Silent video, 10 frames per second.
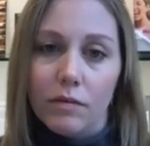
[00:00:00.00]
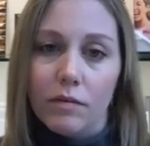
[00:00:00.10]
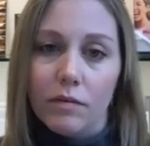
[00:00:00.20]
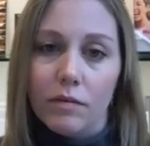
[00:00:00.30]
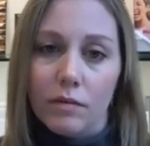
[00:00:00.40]

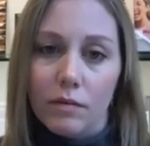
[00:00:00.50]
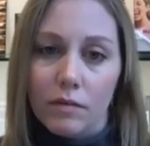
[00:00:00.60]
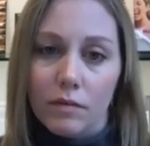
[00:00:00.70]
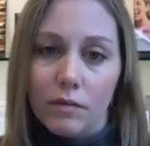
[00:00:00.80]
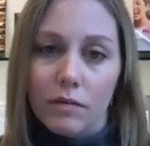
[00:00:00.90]

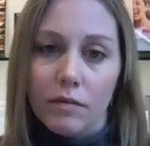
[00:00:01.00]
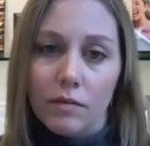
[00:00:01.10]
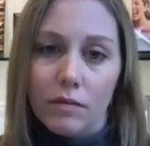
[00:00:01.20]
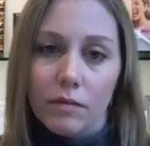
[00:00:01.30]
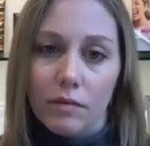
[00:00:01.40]

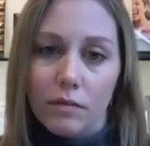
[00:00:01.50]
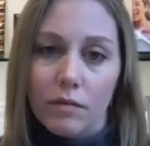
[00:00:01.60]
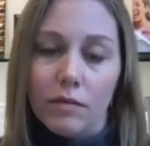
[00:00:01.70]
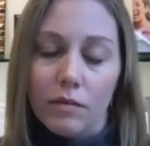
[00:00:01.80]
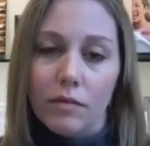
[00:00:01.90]

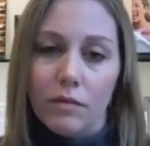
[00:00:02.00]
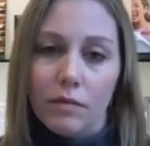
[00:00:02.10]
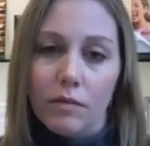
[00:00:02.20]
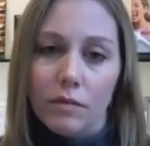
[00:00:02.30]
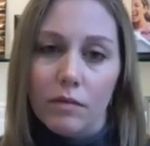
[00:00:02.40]

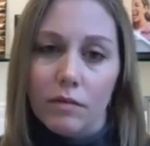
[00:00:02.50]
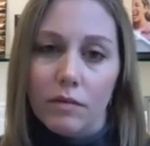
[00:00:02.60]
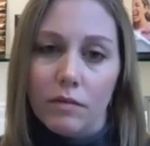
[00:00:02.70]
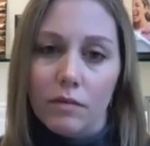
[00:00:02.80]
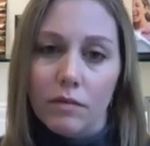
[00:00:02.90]

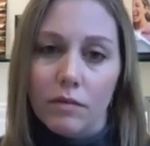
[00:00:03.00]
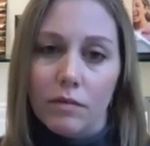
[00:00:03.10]
[no speech]